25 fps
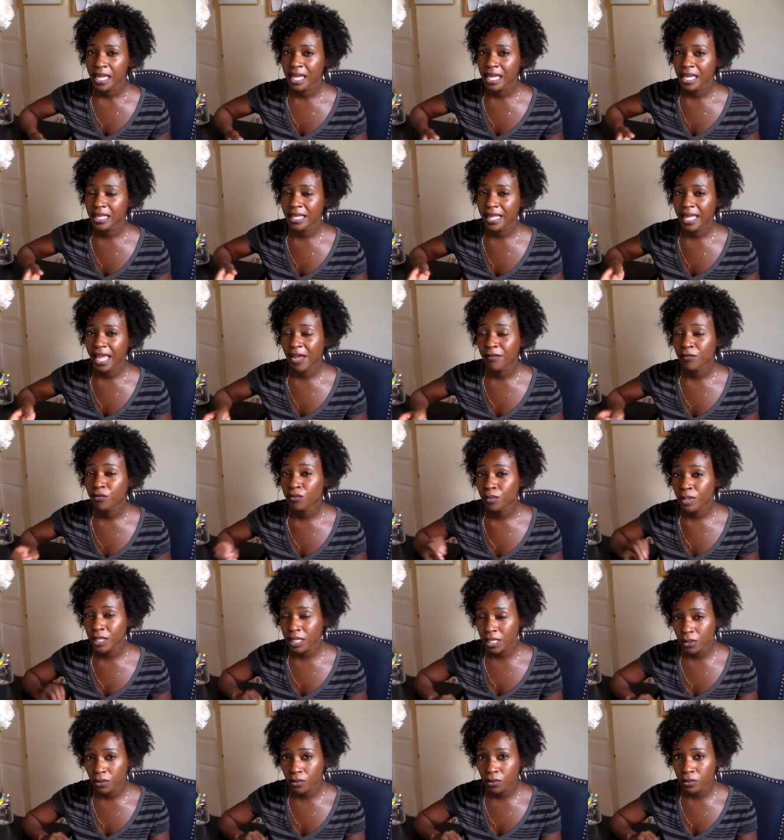And they have a
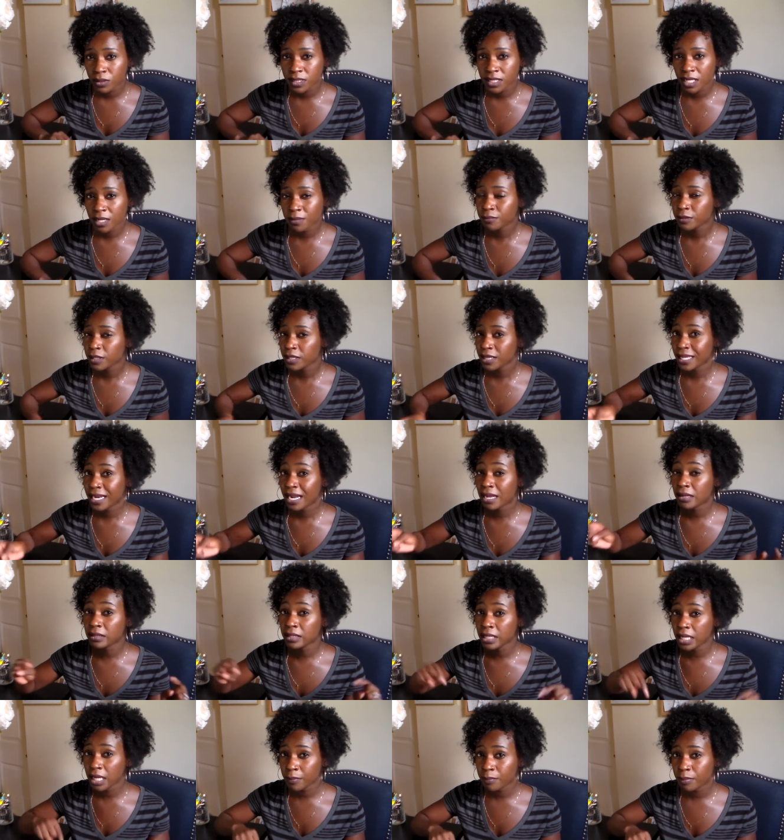really cool template that
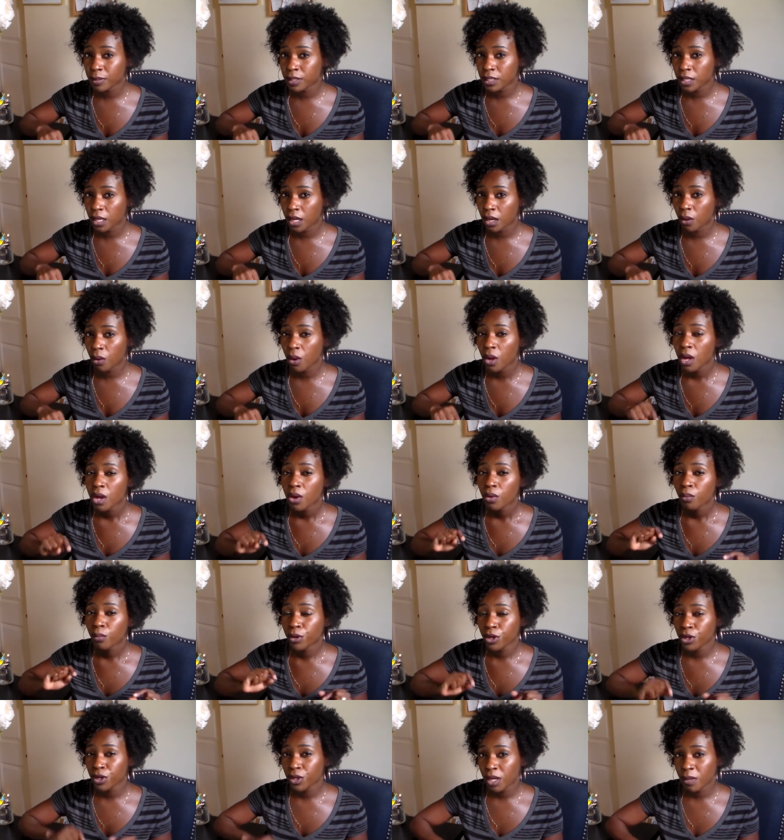I'll link below
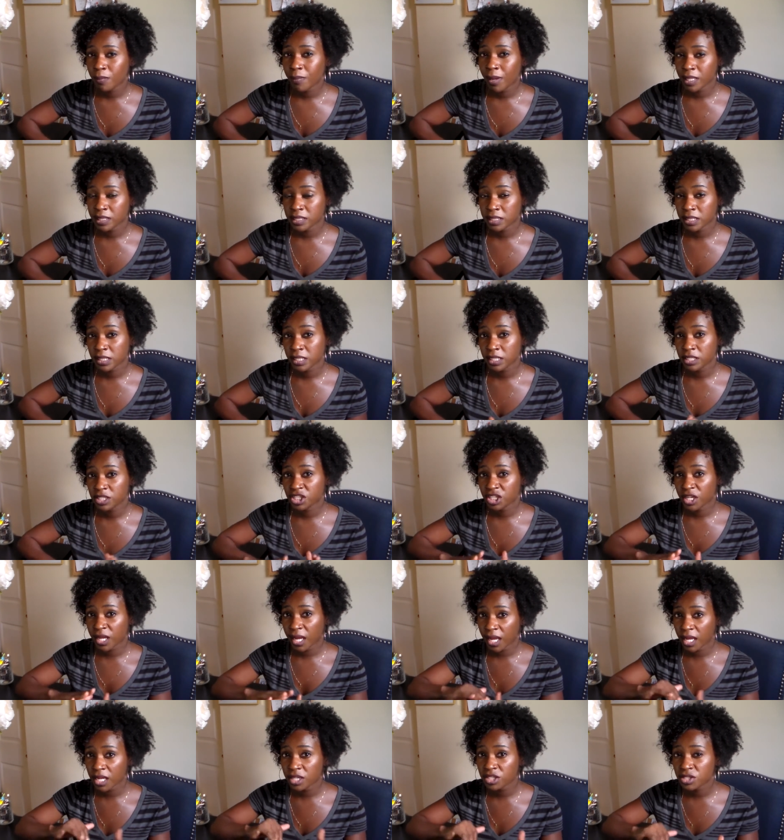where you can basically
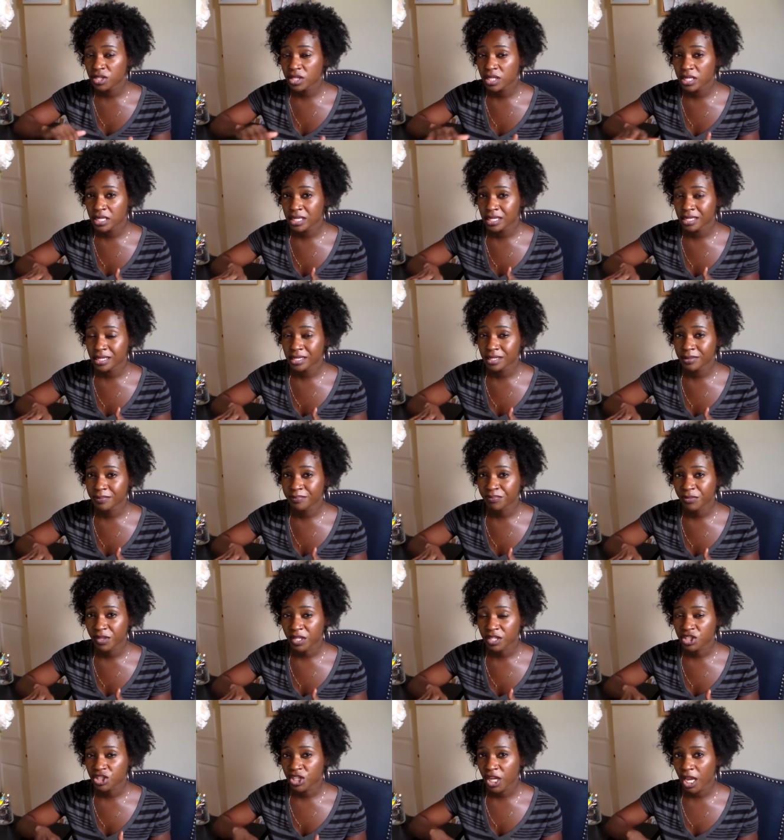change the
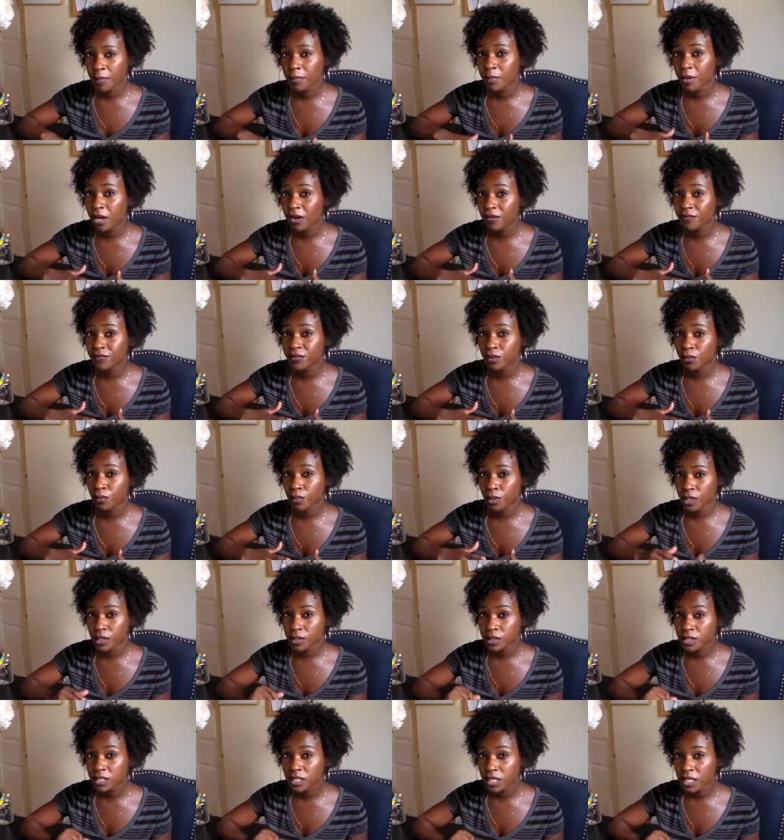shape of the
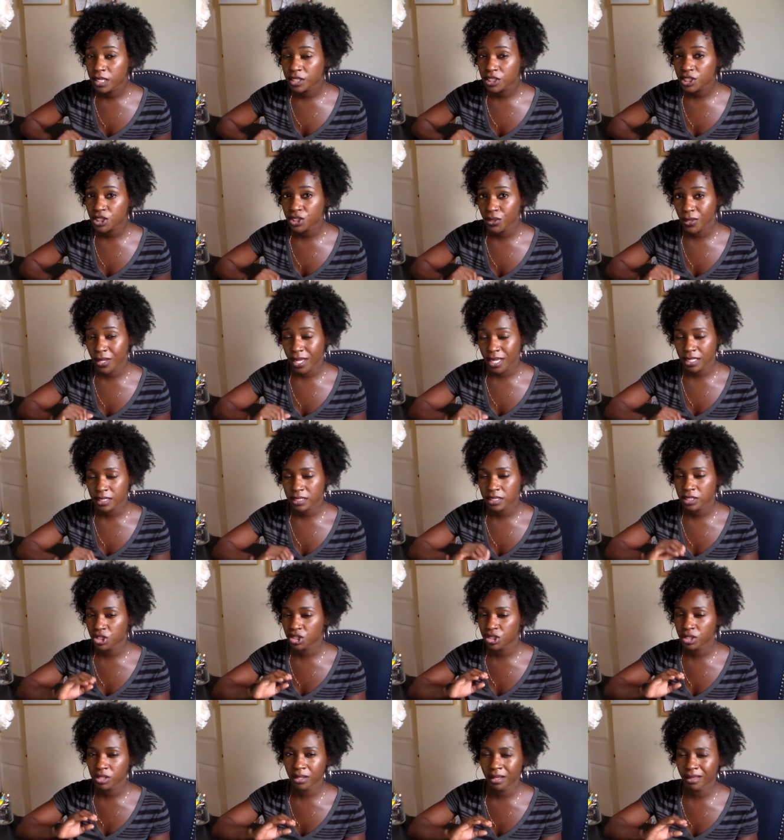word search so that
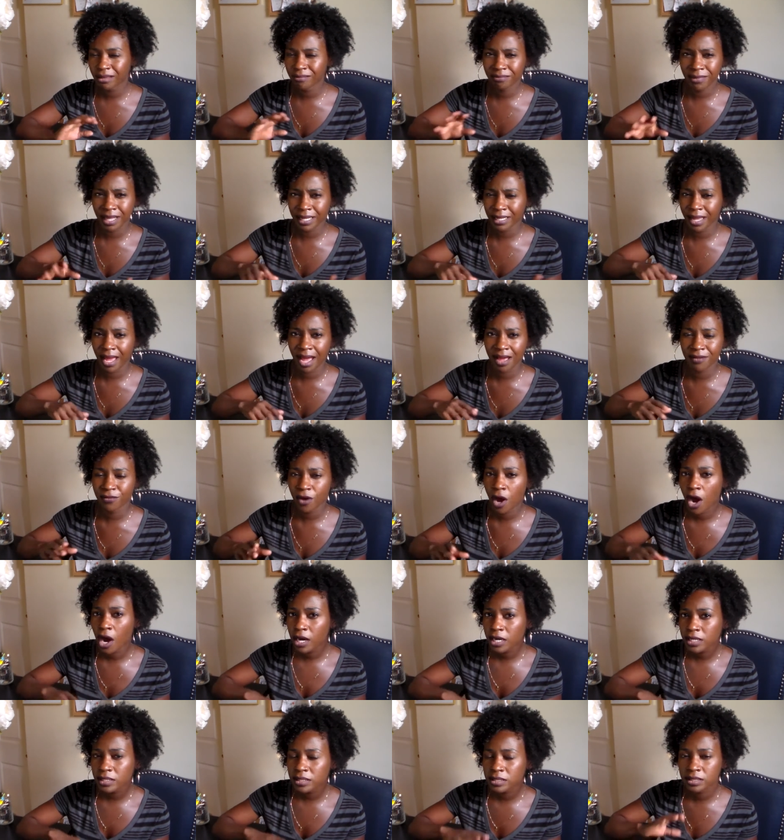it's they, like have
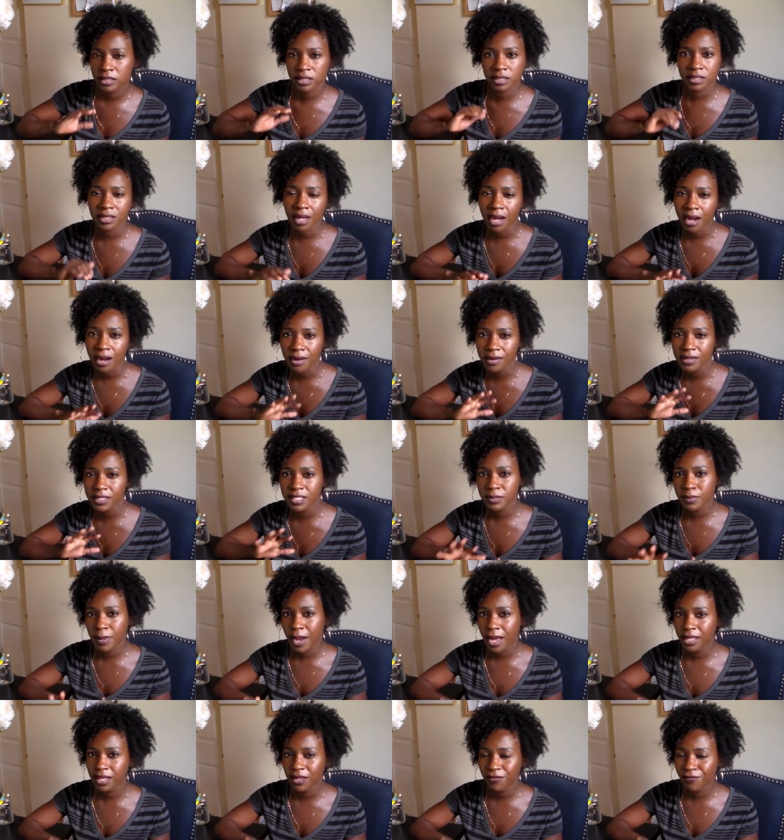hearts, stars,
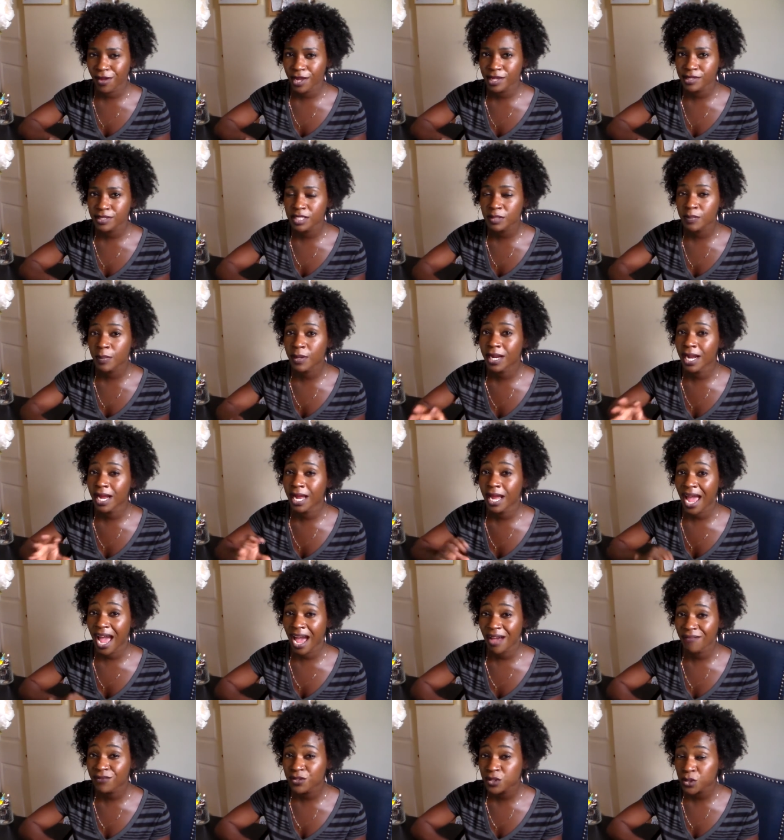smiley faces, but I
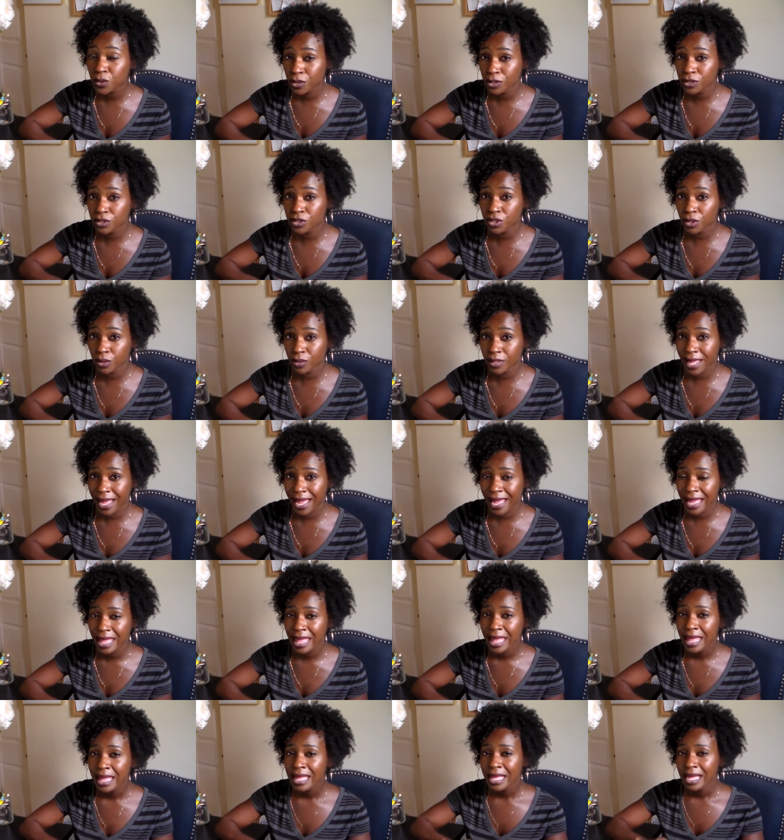have students do
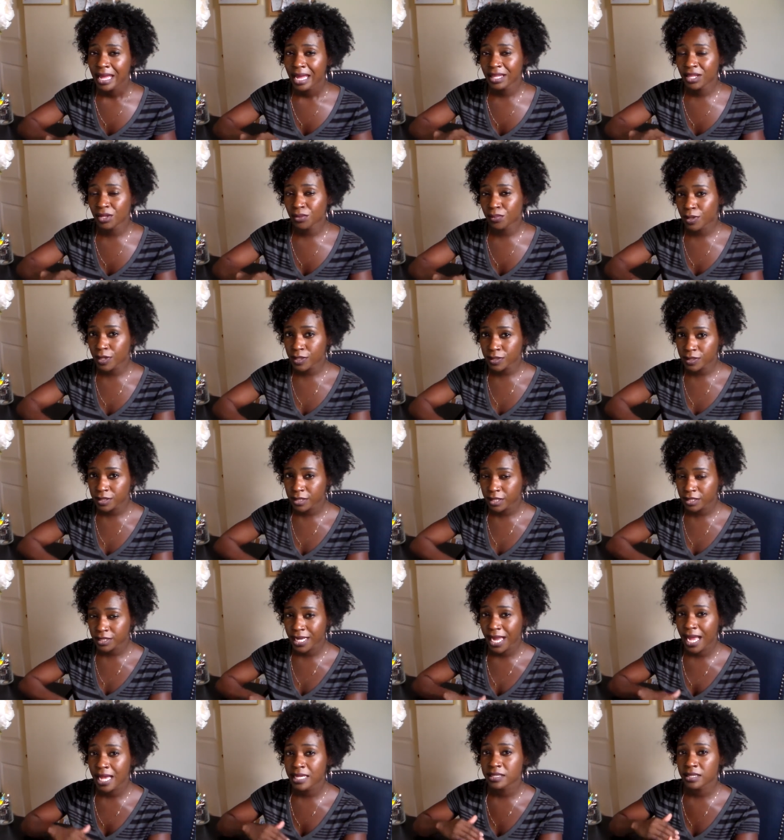that and the word
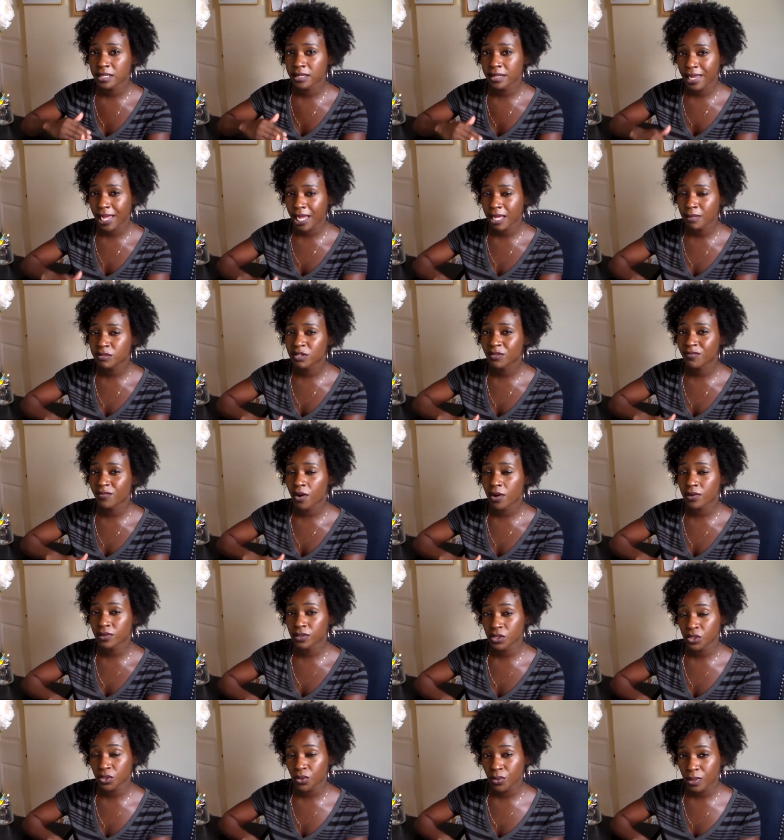search has the names of all the